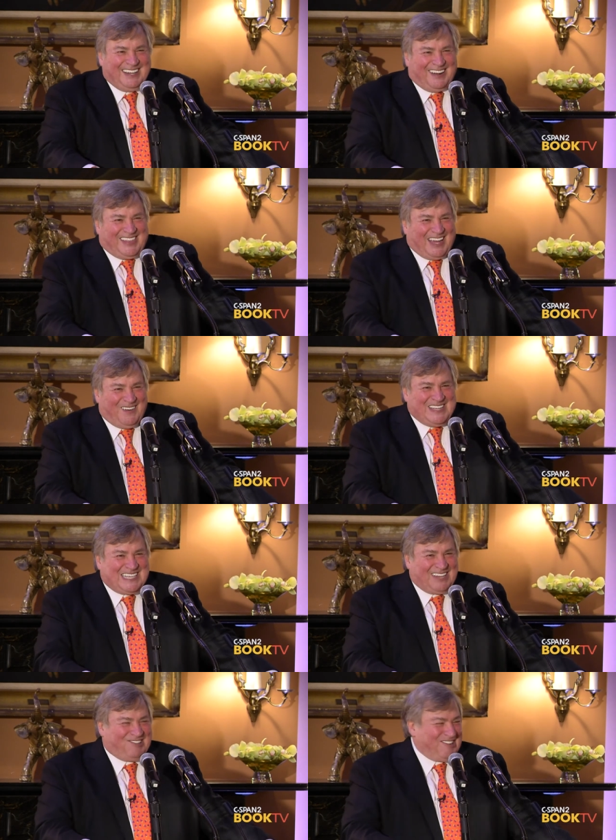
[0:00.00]
you know, they always
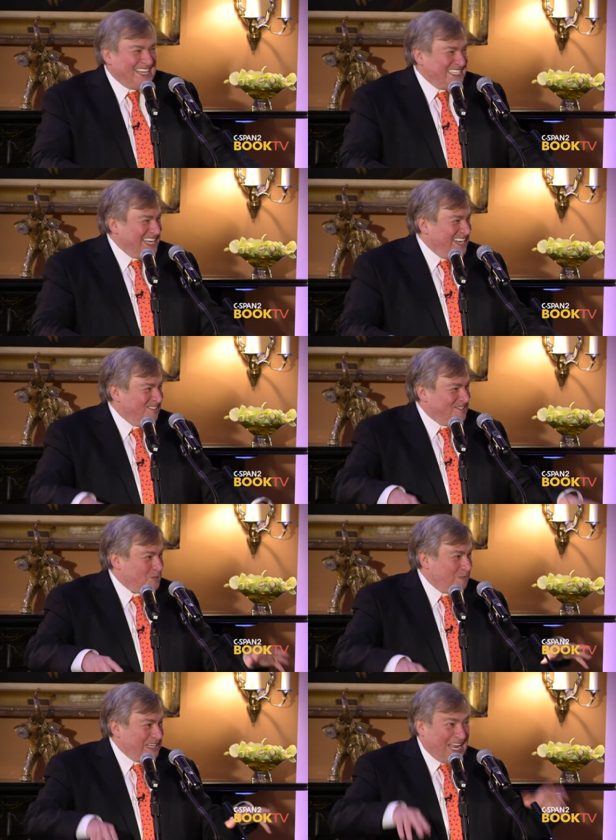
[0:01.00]
had crazy ears,
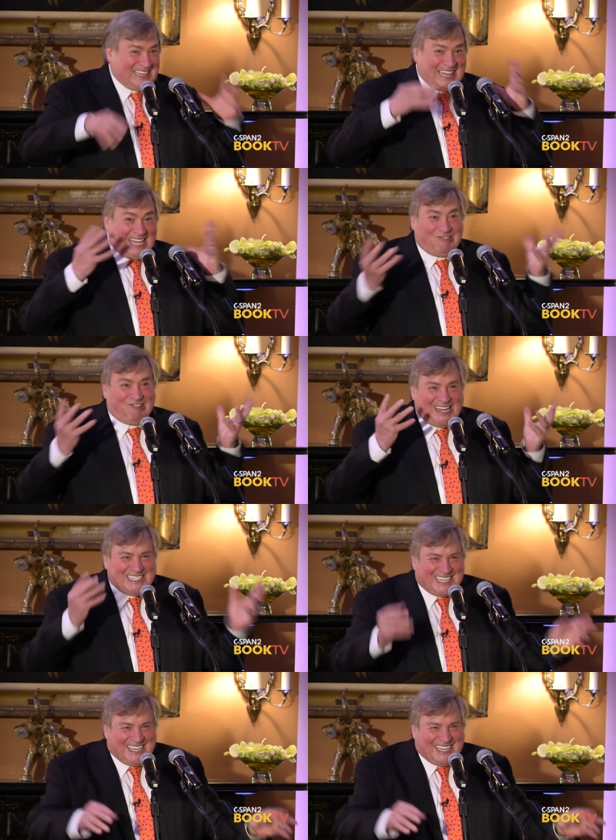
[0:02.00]
but not that crazy.